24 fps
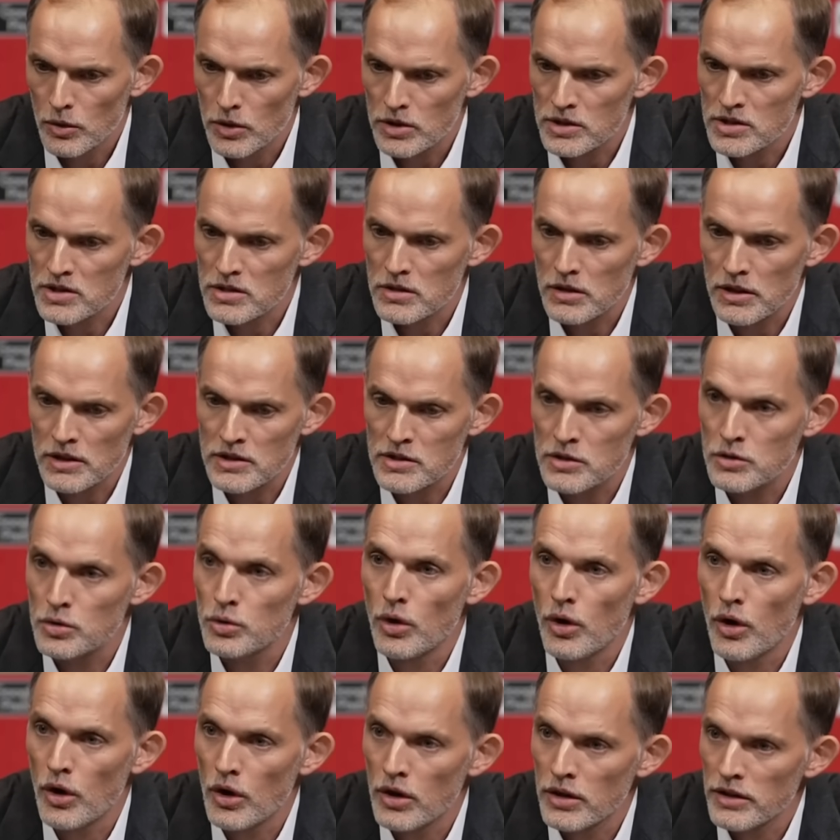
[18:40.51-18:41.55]
it's it's too
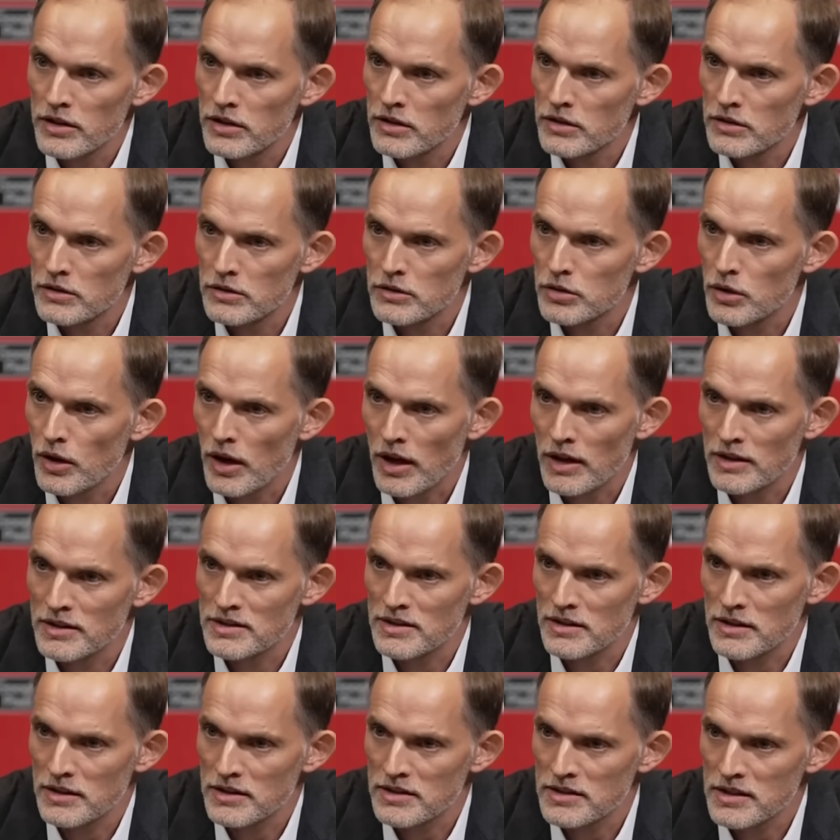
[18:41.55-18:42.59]
early to
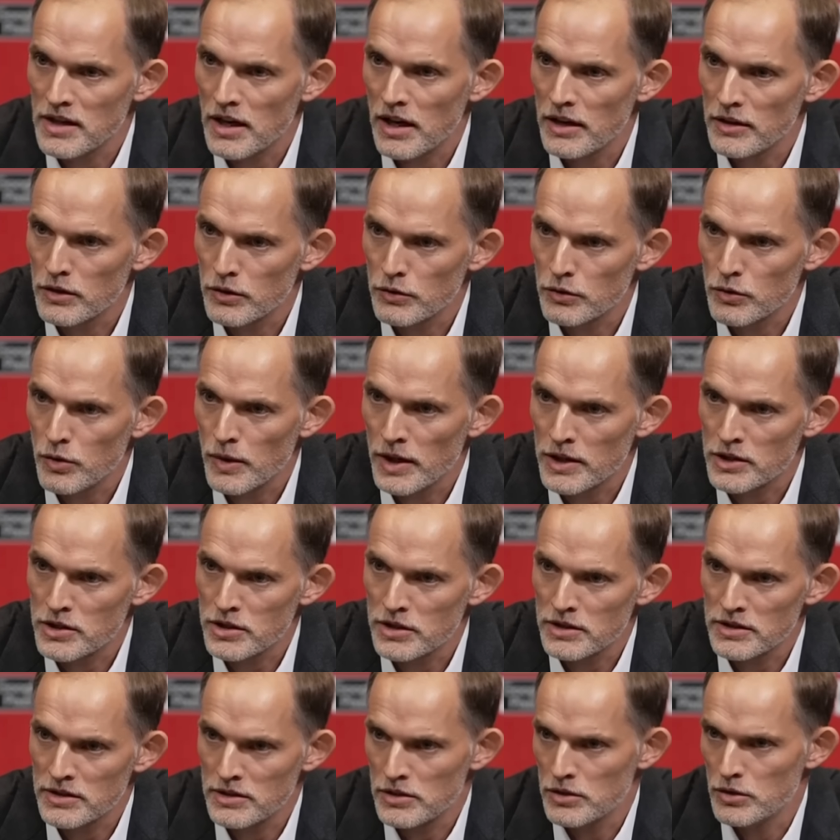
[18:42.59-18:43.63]
answer these kind of
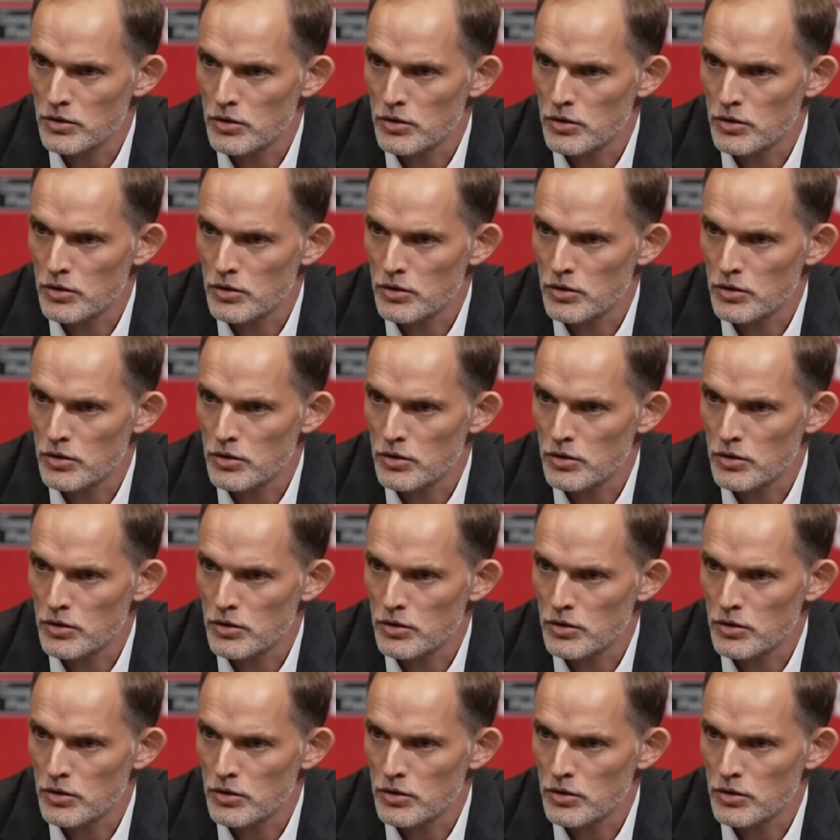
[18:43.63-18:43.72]
questions.